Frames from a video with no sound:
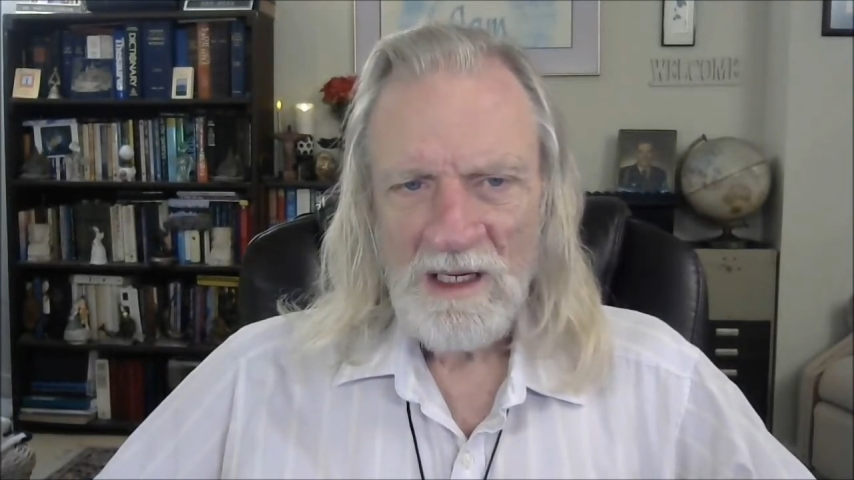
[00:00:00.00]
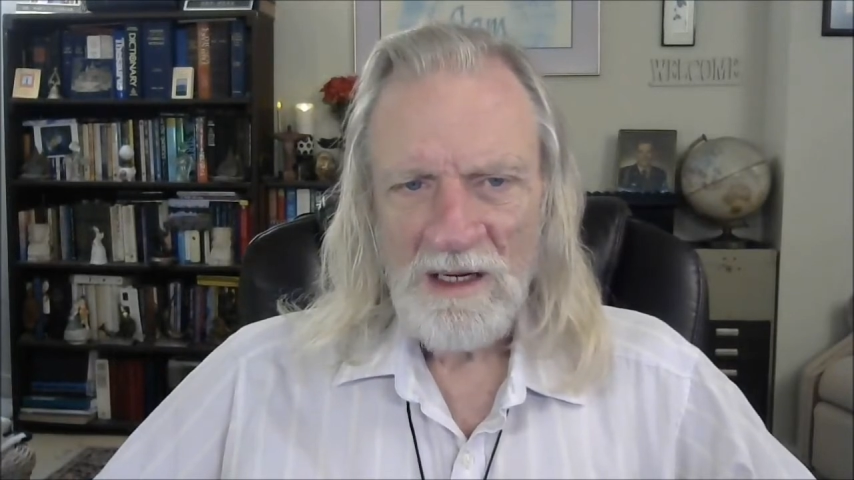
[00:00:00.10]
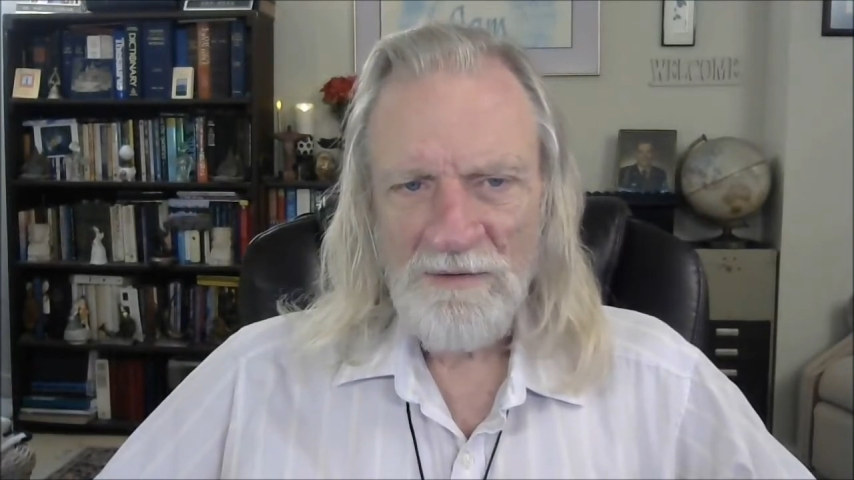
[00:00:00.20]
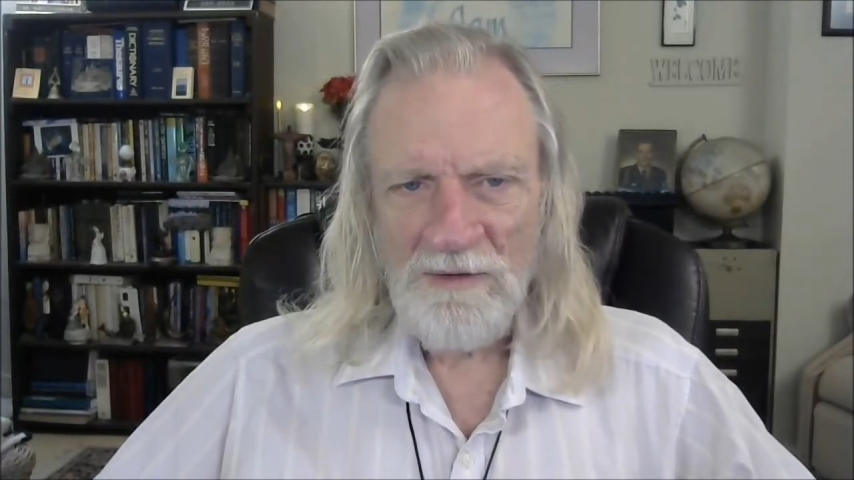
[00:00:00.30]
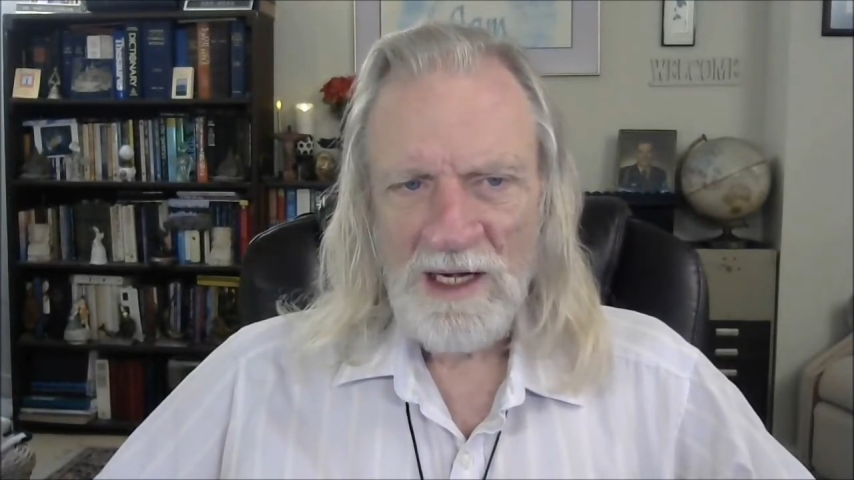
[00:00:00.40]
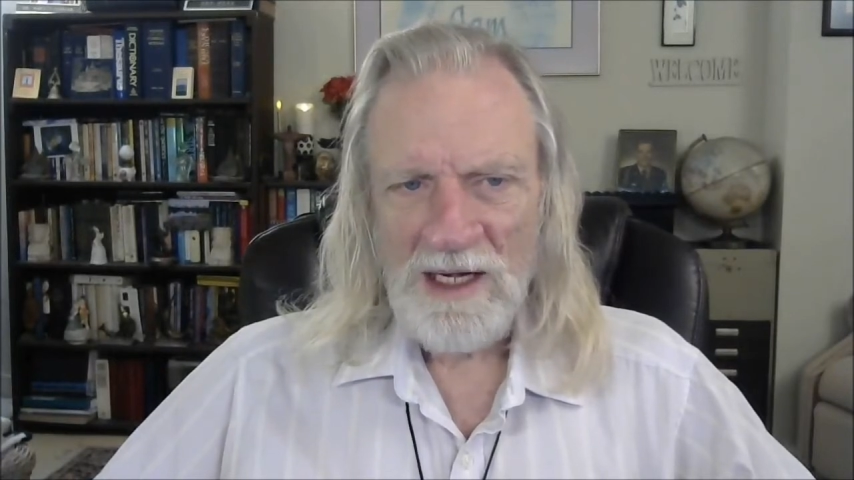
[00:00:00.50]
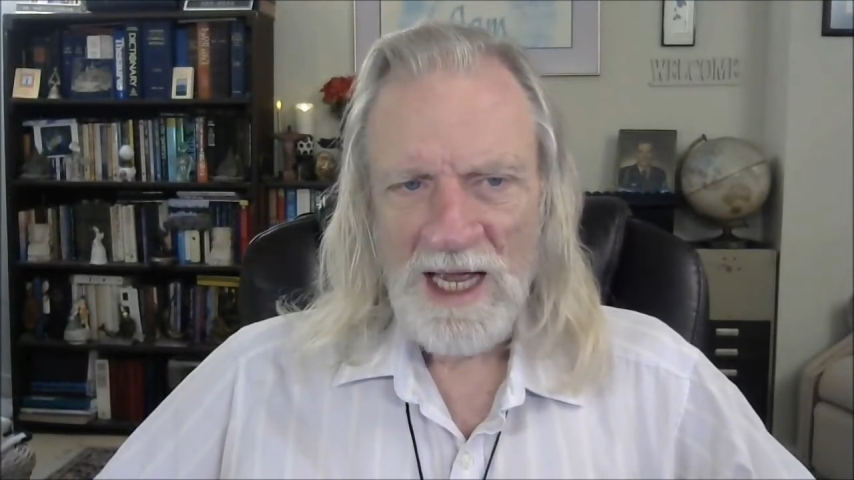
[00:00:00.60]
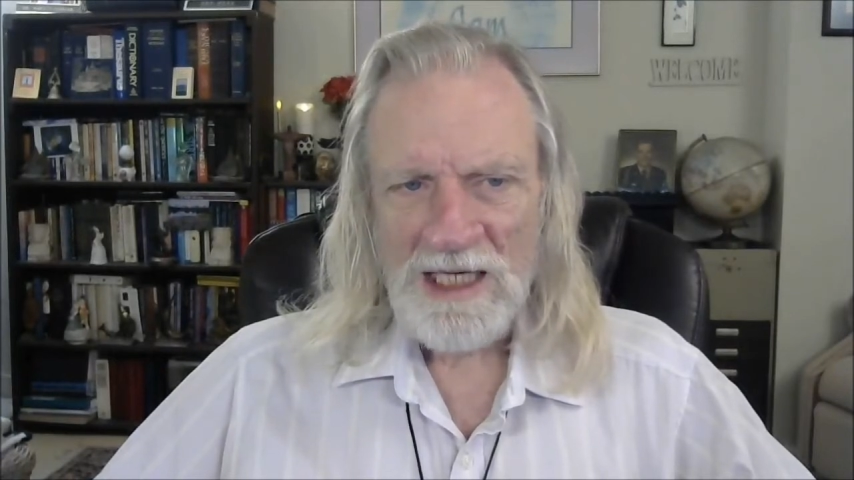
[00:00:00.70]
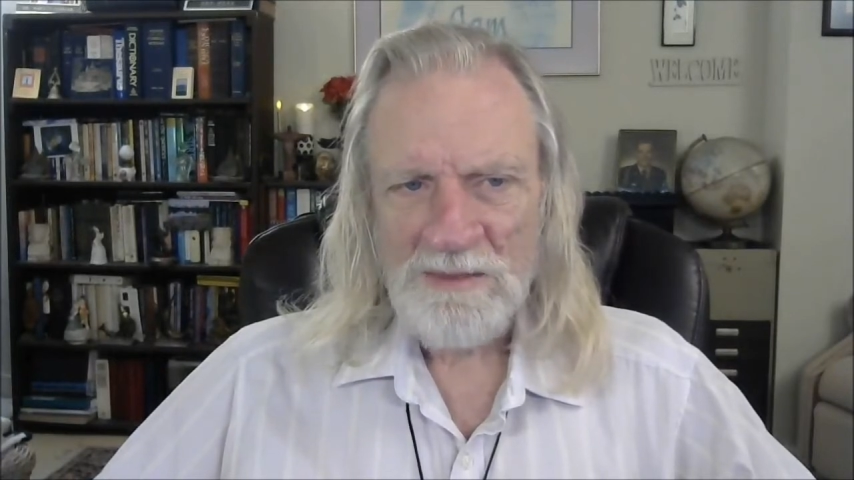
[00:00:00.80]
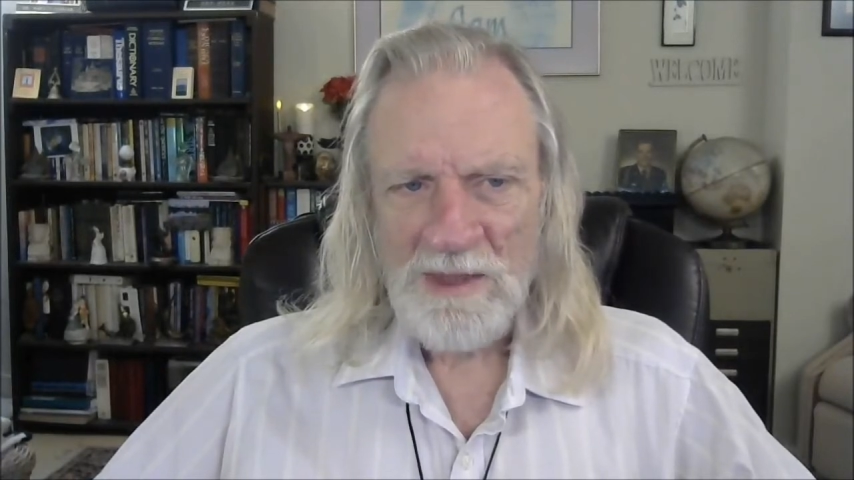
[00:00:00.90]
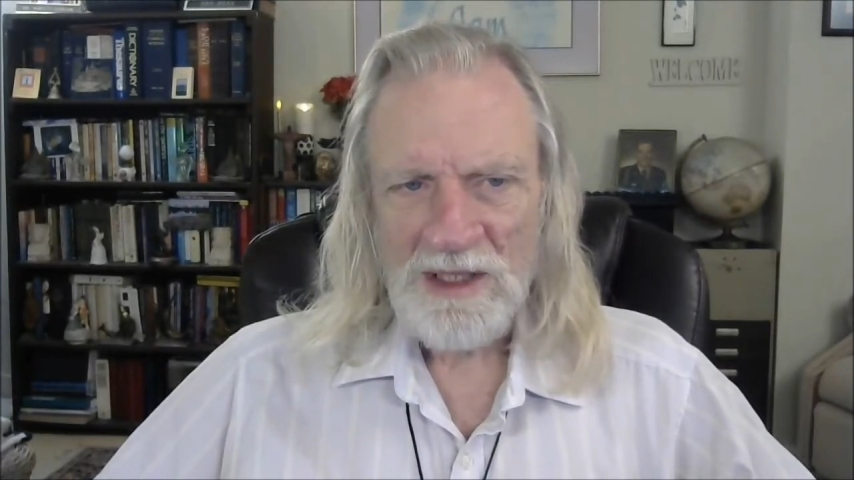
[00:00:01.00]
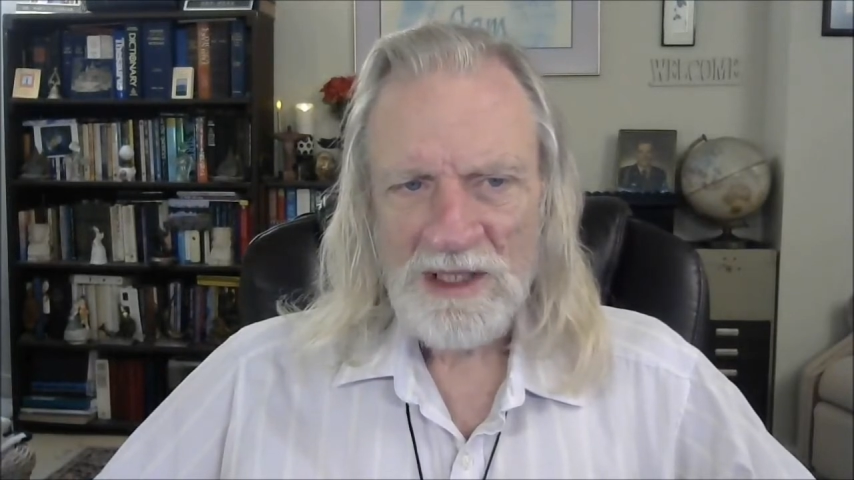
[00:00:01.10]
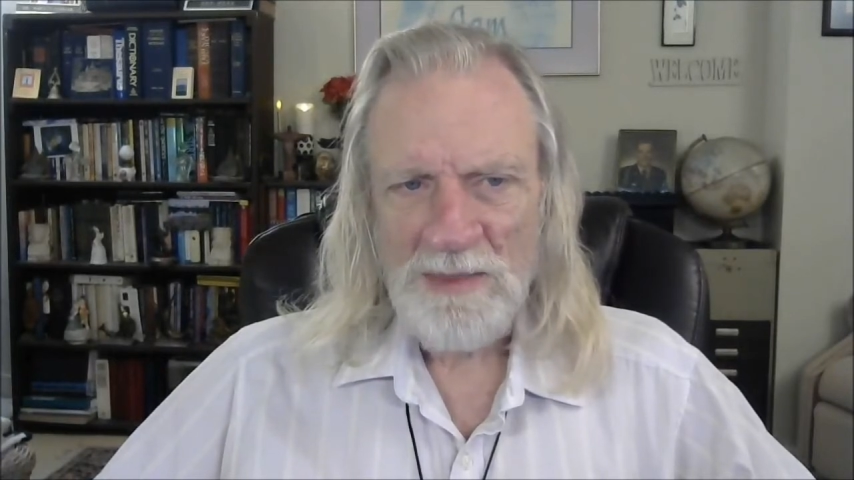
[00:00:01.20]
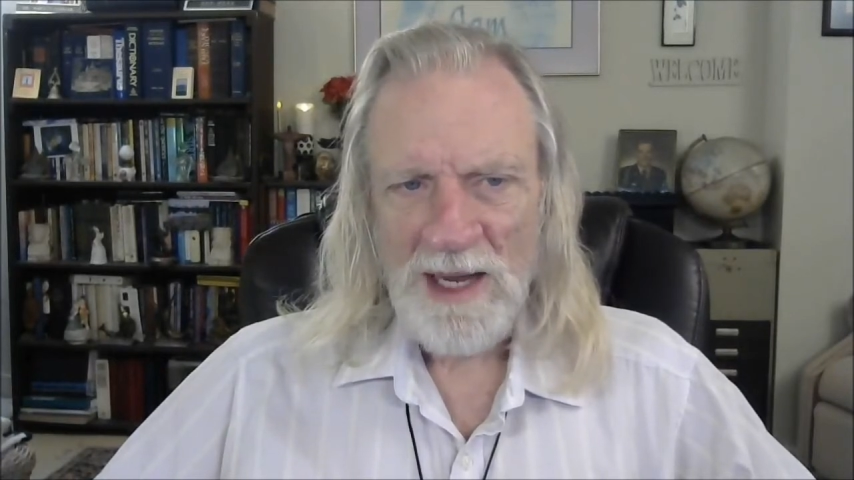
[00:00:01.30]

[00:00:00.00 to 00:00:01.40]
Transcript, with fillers: A friend asked me this